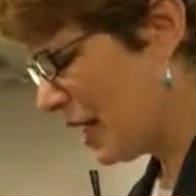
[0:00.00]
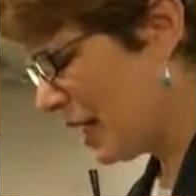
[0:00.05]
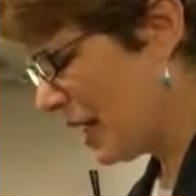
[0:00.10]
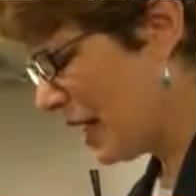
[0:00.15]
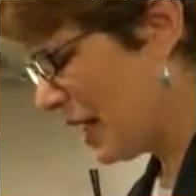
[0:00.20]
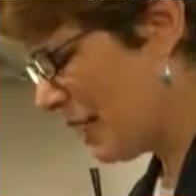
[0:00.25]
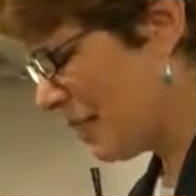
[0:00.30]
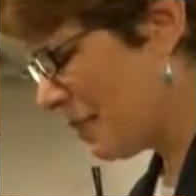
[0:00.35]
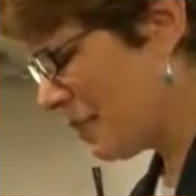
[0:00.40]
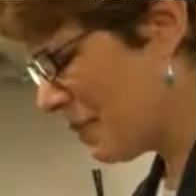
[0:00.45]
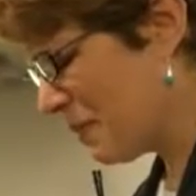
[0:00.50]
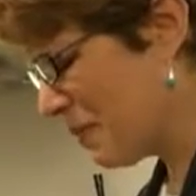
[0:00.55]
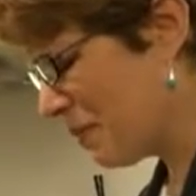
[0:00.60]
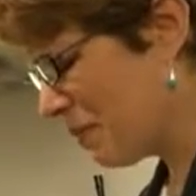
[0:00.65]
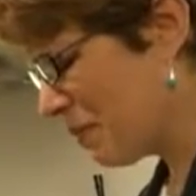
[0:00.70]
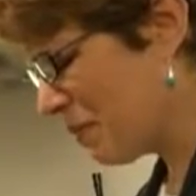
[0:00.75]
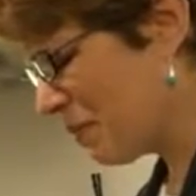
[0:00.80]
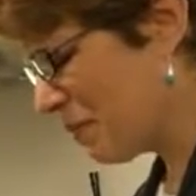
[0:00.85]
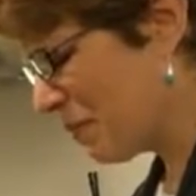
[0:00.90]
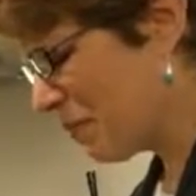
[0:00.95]
him.
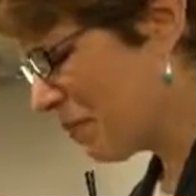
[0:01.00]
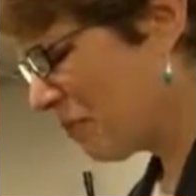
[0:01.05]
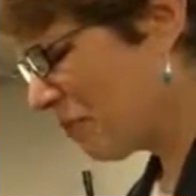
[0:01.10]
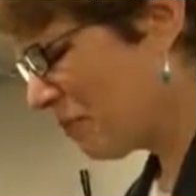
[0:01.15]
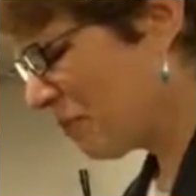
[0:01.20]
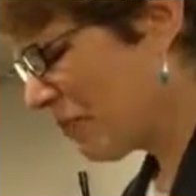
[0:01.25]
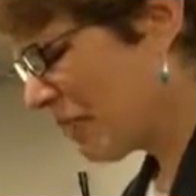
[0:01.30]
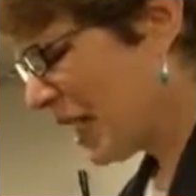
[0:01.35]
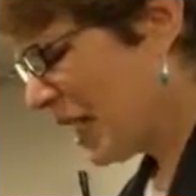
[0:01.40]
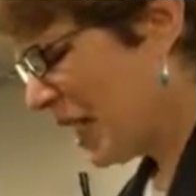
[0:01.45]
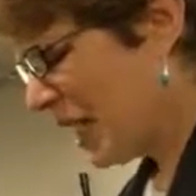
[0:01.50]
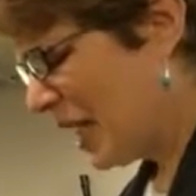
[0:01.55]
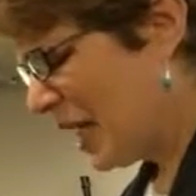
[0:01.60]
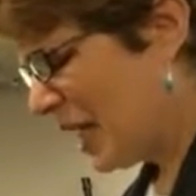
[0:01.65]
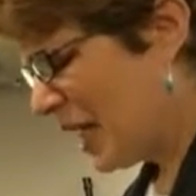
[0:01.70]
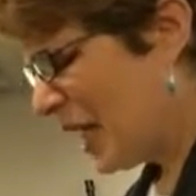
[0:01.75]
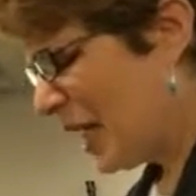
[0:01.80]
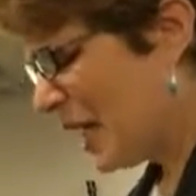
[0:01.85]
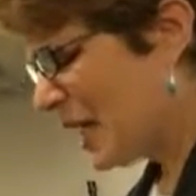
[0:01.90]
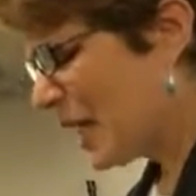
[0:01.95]

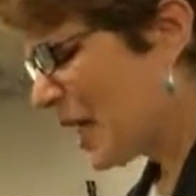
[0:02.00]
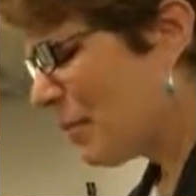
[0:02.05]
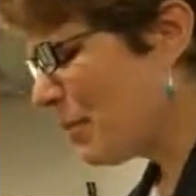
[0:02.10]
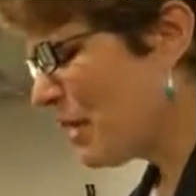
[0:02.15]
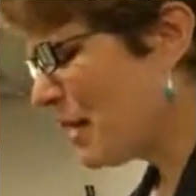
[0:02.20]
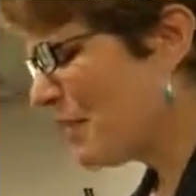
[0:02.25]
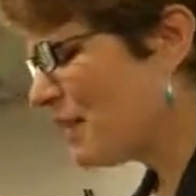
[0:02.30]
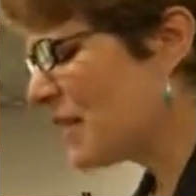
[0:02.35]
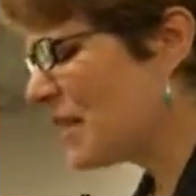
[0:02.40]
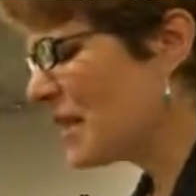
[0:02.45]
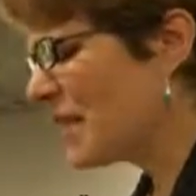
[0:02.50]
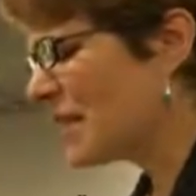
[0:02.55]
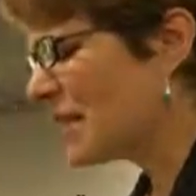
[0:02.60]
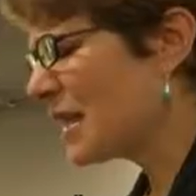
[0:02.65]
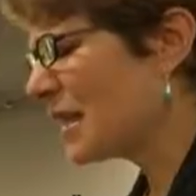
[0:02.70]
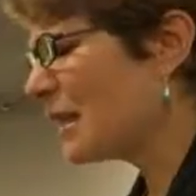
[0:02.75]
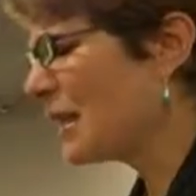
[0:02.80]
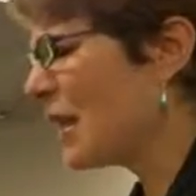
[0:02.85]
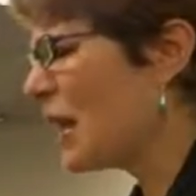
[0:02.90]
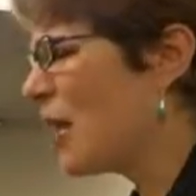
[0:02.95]
And I believe this is
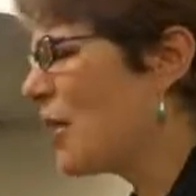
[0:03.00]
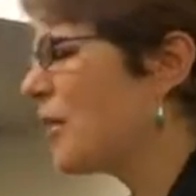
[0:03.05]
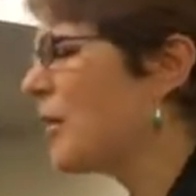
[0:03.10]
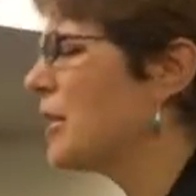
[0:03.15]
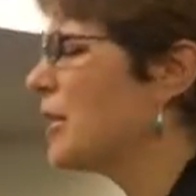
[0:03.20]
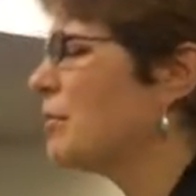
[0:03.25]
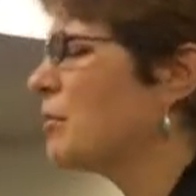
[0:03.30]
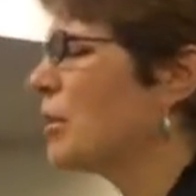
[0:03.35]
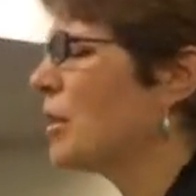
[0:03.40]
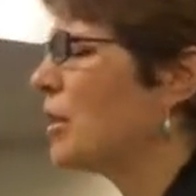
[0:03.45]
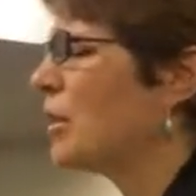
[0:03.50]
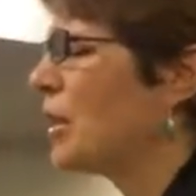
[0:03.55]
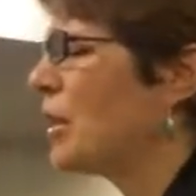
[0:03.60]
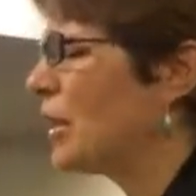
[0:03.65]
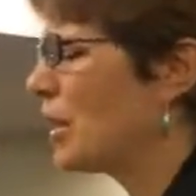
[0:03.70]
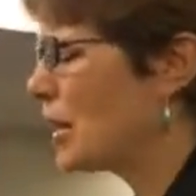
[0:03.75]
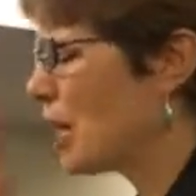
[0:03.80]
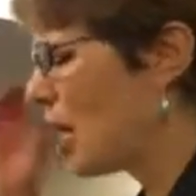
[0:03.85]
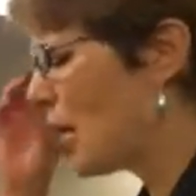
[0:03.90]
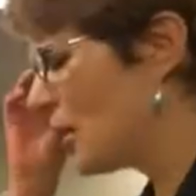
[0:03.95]
encouragement,
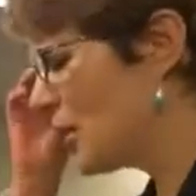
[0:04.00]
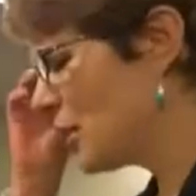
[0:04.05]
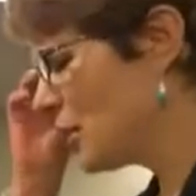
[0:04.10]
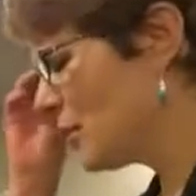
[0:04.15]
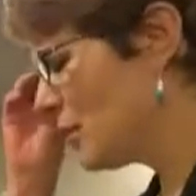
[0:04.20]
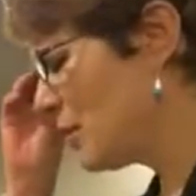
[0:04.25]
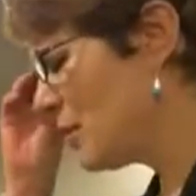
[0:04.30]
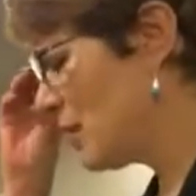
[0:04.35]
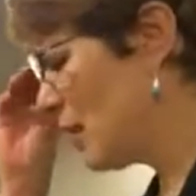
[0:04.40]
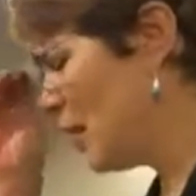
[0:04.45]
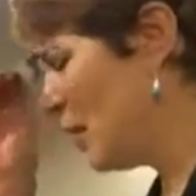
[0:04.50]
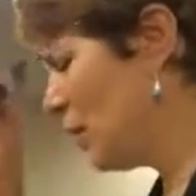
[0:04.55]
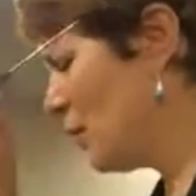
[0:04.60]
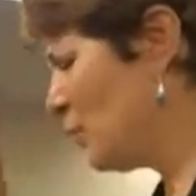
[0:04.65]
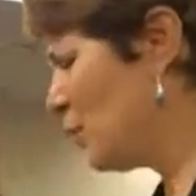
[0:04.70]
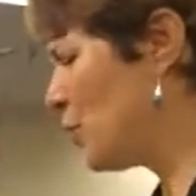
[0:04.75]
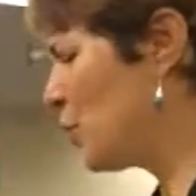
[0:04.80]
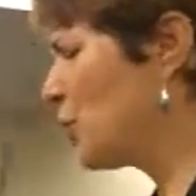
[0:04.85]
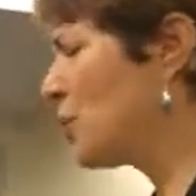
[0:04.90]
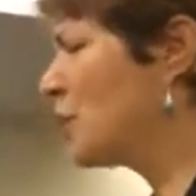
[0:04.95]
encouraging uh,
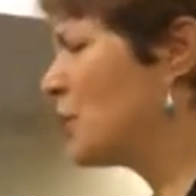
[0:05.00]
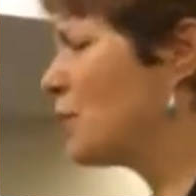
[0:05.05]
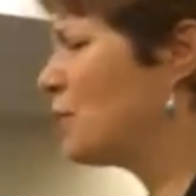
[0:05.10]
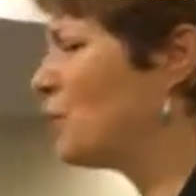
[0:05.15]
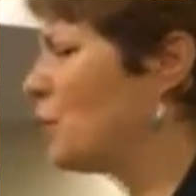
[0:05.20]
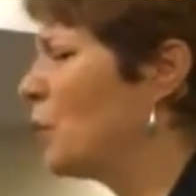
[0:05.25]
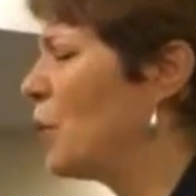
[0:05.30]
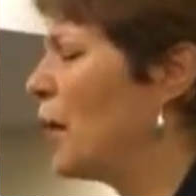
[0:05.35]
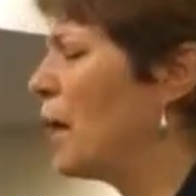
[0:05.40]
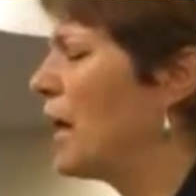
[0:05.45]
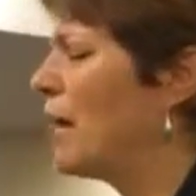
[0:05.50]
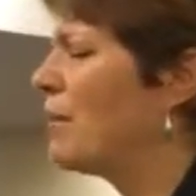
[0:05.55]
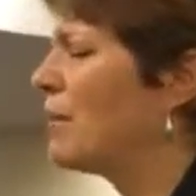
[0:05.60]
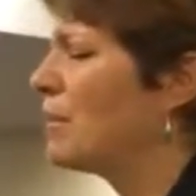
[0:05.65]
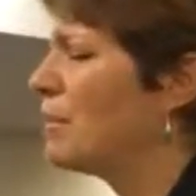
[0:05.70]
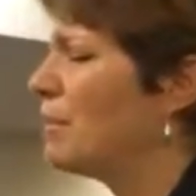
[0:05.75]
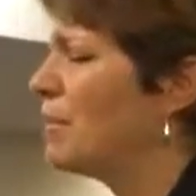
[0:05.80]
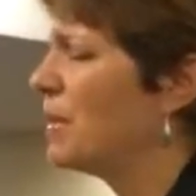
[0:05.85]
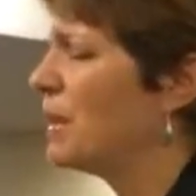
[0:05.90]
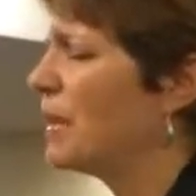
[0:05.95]
verse for
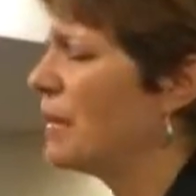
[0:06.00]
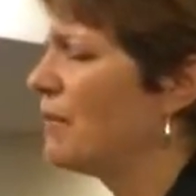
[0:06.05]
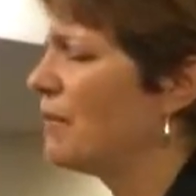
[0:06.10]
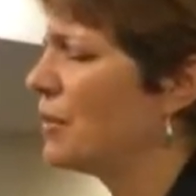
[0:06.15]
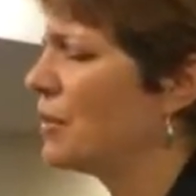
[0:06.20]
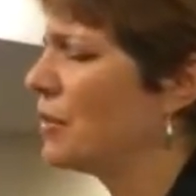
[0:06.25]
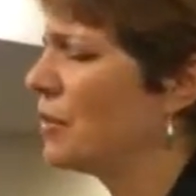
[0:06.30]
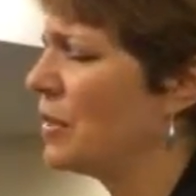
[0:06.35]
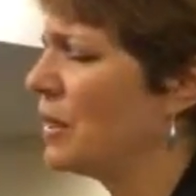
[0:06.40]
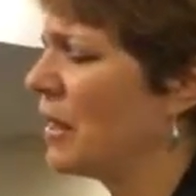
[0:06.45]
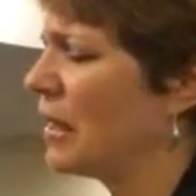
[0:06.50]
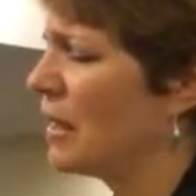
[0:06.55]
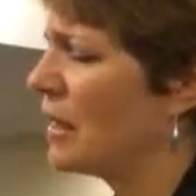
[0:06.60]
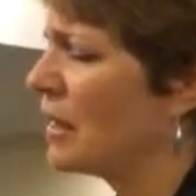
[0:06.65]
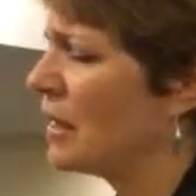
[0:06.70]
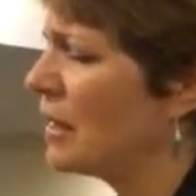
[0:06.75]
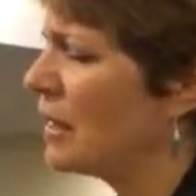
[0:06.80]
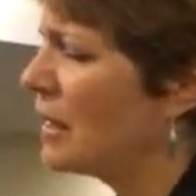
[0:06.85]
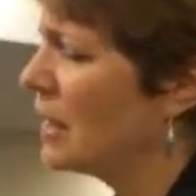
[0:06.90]
every believer today.